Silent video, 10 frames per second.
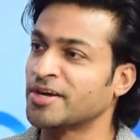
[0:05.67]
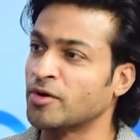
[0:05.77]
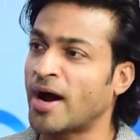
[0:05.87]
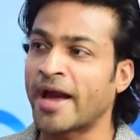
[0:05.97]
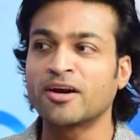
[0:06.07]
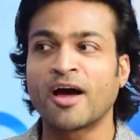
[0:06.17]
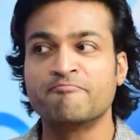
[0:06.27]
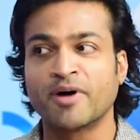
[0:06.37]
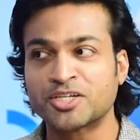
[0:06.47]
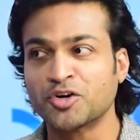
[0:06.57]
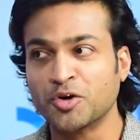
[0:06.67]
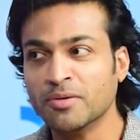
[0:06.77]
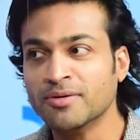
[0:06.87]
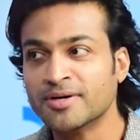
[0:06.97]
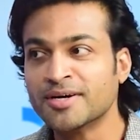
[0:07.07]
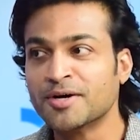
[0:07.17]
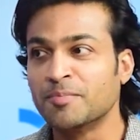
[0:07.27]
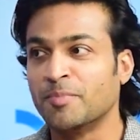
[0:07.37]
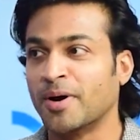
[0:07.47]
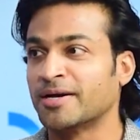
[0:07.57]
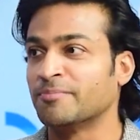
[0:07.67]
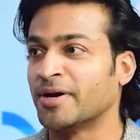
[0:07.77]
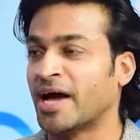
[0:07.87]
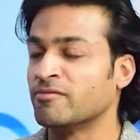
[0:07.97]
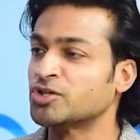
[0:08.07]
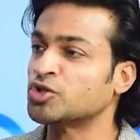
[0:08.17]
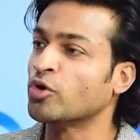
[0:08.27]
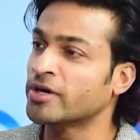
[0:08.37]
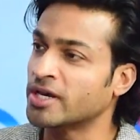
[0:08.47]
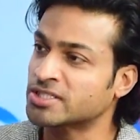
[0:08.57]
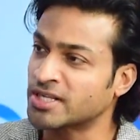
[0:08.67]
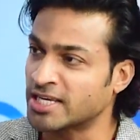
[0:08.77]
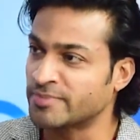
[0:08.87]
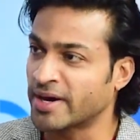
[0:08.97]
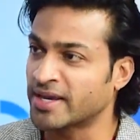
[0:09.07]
You know, I didn't have much to do, but I was showcased as my